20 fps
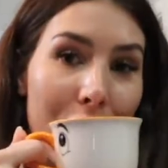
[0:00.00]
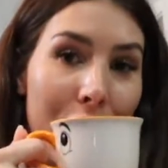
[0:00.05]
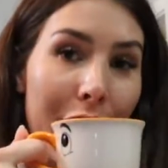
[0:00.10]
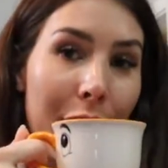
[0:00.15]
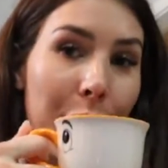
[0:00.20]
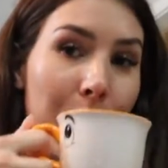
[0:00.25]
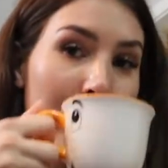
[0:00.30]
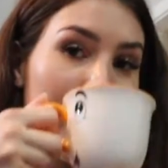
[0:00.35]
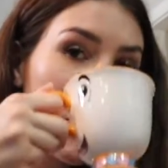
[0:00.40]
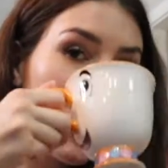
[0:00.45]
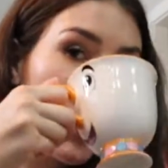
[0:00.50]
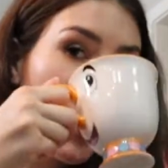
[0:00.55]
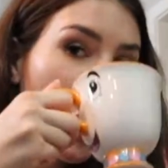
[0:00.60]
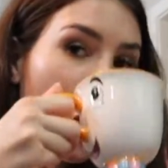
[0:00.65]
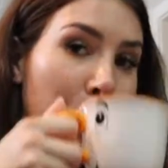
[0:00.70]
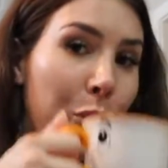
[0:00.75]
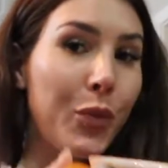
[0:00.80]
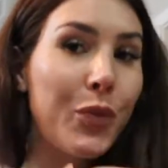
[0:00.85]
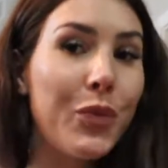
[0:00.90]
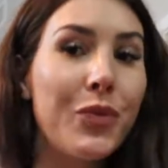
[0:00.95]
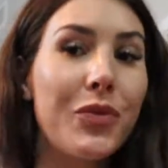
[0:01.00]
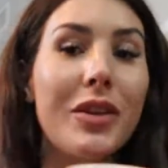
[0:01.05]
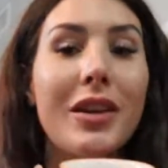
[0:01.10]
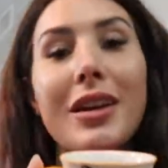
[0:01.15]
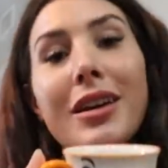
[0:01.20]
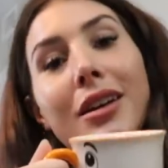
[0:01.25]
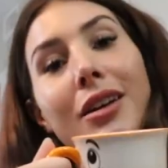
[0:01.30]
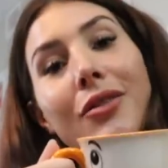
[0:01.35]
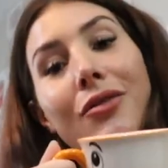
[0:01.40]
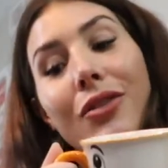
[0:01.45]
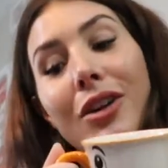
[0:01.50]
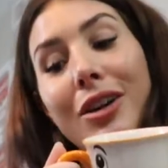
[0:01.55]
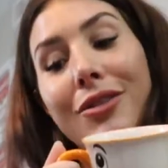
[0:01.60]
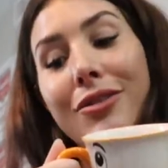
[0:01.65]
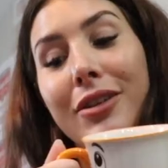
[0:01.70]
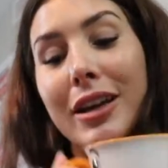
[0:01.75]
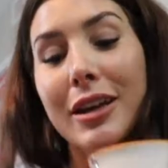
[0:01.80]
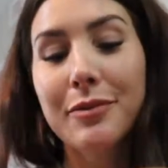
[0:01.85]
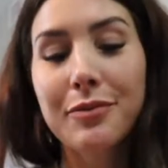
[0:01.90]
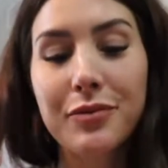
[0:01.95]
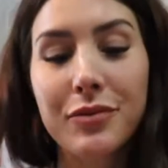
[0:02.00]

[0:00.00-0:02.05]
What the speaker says: of it. Very fitting.